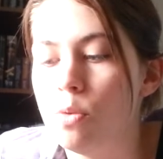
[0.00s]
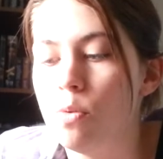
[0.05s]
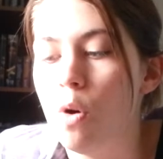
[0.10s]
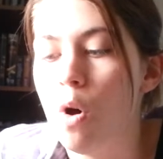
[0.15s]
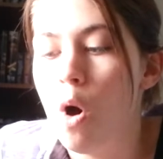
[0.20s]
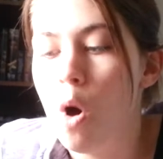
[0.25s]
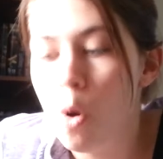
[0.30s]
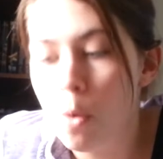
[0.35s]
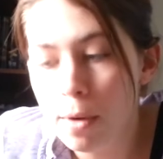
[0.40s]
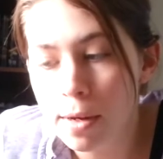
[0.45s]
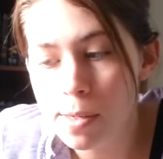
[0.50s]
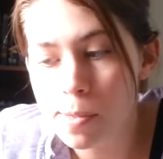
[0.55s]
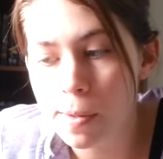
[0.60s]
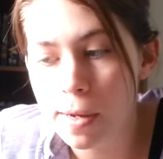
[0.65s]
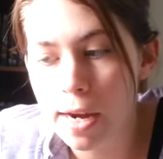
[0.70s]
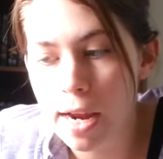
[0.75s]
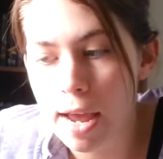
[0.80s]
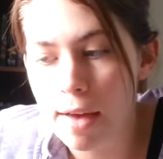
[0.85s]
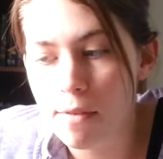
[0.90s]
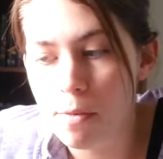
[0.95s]
you always
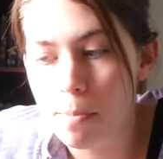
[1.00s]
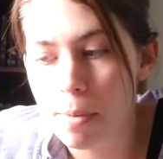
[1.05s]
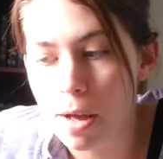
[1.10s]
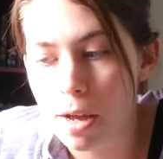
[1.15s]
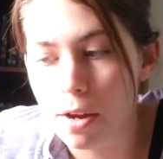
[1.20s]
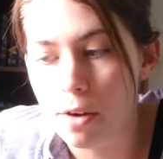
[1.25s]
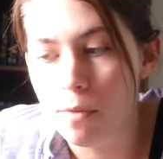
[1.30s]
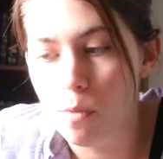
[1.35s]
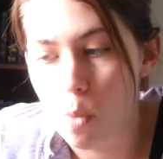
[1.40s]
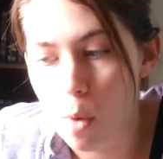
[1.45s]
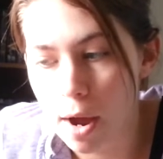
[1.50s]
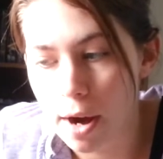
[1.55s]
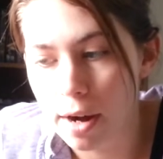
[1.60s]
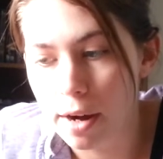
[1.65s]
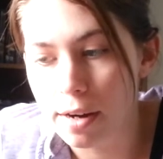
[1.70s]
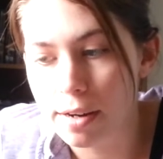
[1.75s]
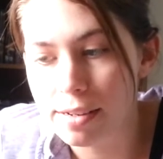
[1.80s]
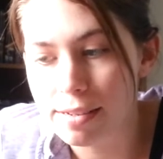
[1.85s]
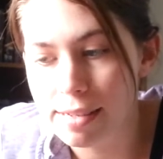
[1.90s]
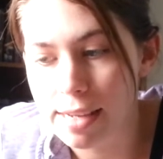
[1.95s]
want to have a bucket of
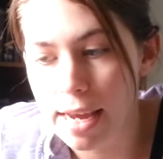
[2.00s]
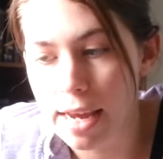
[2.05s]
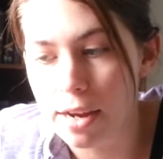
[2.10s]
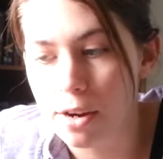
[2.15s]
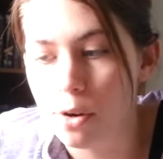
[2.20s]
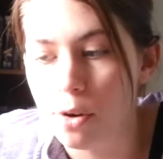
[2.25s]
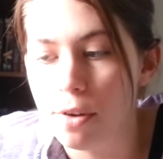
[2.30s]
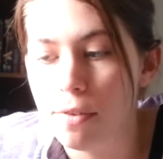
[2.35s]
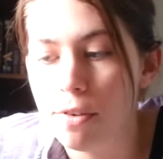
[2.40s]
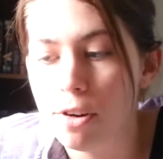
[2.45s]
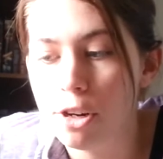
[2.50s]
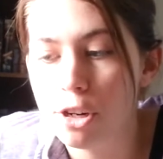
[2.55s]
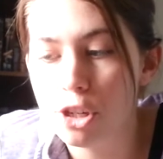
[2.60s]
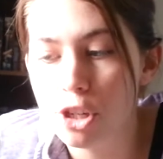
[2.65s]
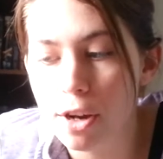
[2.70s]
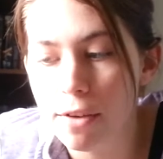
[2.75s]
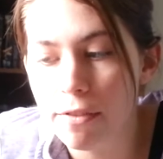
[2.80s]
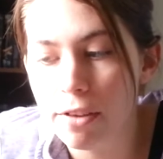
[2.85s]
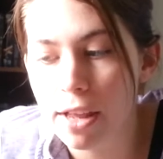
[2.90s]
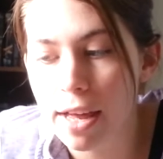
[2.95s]
water, sand, or even a
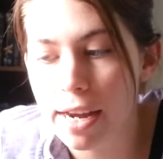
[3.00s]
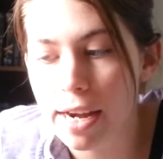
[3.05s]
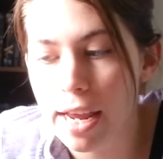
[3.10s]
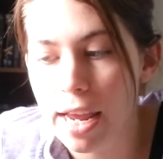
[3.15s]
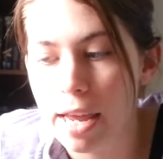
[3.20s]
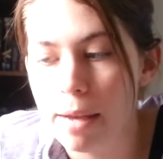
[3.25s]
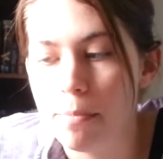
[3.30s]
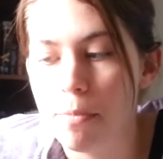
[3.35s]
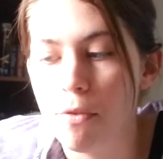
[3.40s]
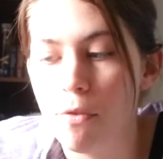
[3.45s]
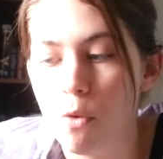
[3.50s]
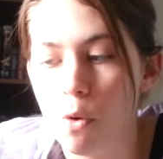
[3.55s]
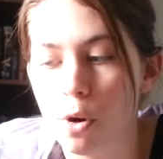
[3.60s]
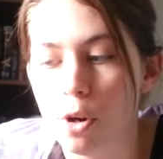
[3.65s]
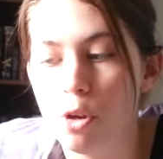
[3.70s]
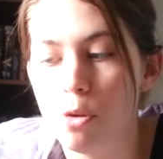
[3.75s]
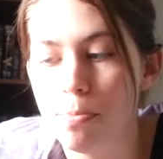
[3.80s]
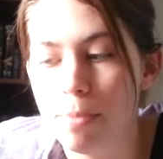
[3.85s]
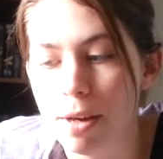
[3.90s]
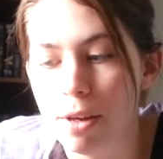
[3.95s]
shovel on hand before
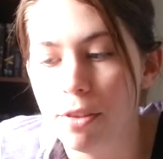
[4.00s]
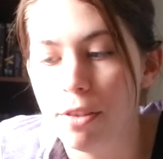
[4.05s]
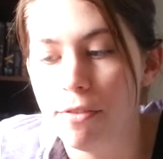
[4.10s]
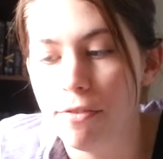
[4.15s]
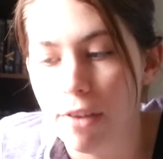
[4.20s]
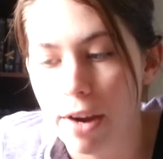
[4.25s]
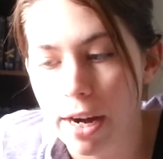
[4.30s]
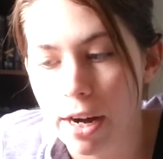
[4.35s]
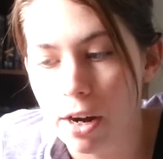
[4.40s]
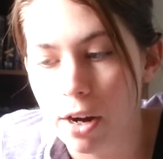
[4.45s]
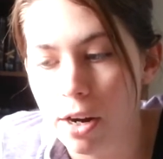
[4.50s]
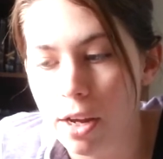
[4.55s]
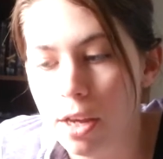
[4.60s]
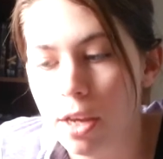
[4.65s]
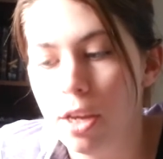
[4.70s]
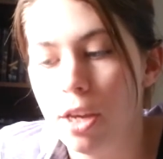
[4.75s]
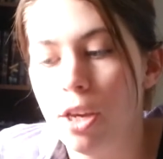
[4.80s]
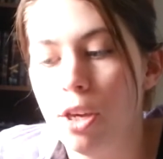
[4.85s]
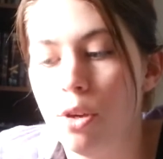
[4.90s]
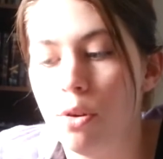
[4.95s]
you build the fire.
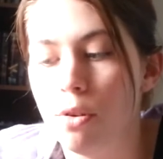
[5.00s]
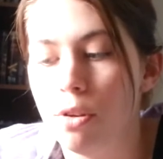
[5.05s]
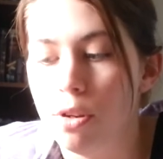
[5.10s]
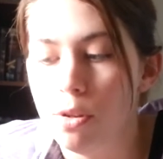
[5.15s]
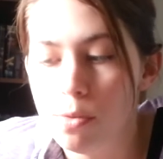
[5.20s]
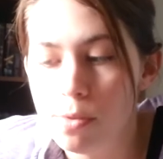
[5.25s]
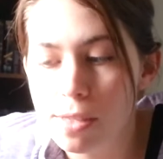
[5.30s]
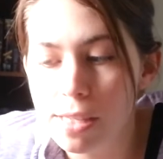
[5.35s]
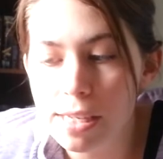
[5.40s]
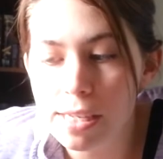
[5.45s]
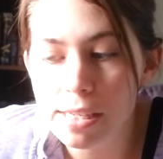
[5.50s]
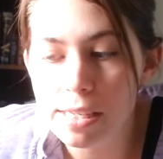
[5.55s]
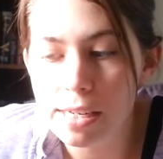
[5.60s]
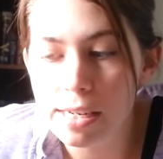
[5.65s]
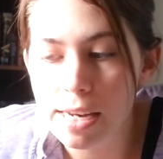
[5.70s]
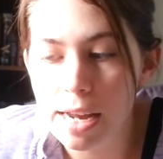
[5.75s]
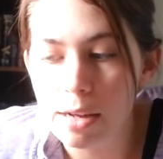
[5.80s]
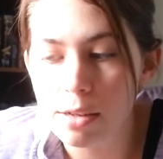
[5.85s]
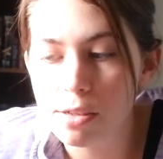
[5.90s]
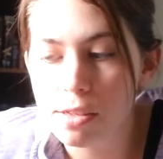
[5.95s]
You can use these to
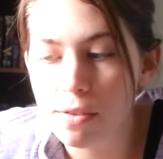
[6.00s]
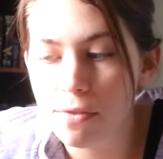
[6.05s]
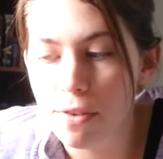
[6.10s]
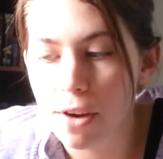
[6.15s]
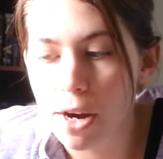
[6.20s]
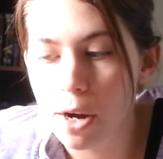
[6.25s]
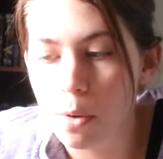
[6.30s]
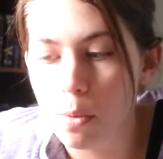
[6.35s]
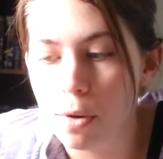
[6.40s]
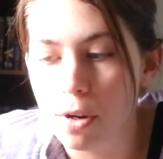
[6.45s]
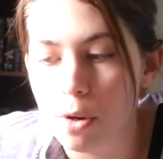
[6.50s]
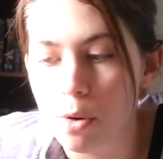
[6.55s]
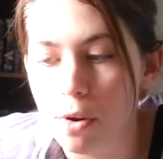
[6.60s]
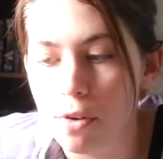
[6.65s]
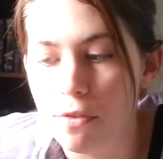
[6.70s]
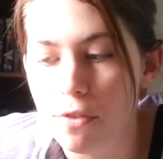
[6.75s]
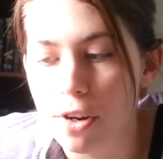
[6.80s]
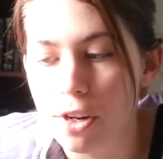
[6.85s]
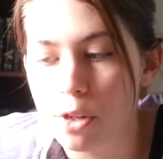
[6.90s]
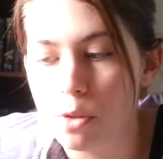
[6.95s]
douse the fire when you
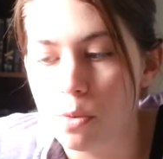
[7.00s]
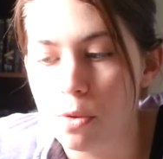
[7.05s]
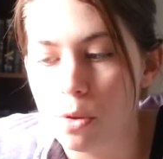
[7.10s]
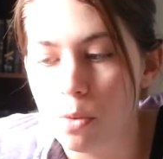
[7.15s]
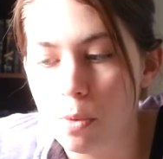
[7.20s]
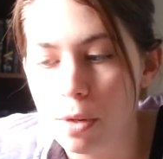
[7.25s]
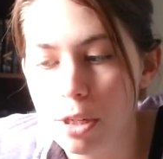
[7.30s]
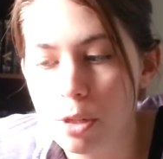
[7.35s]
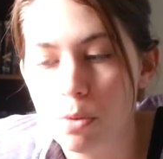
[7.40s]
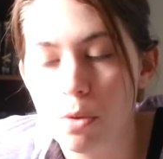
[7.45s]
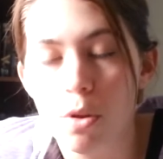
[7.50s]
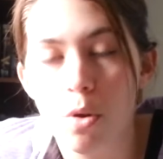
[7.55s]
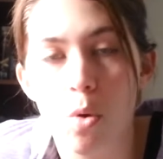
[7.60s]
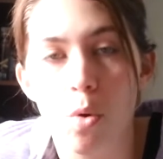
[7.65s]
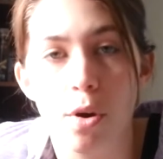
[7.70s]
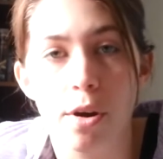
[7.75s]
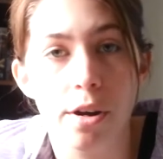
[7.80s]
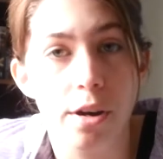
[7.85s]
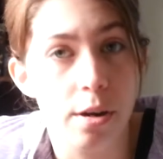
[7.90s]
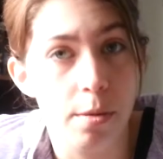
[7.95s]
are finished with the ritual
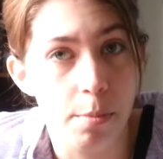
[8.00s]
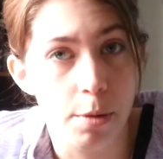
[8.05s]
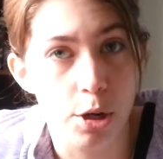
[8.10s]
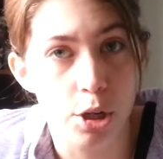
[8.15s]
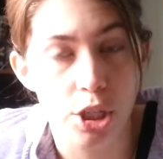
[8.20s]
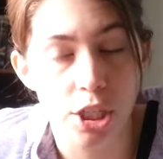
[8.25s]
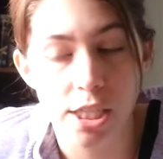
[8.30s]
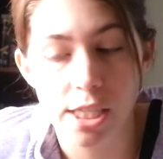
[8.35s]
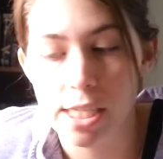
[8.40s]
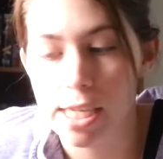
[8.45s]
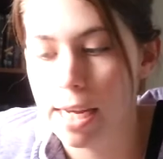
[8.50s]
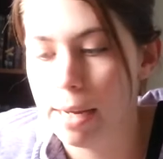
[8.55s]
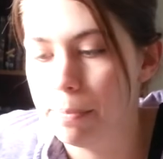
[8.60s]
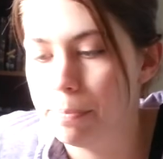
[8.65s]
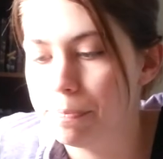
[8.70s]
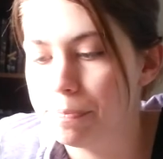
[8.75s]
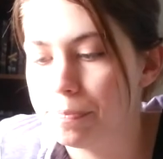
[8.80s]
or in an emergency.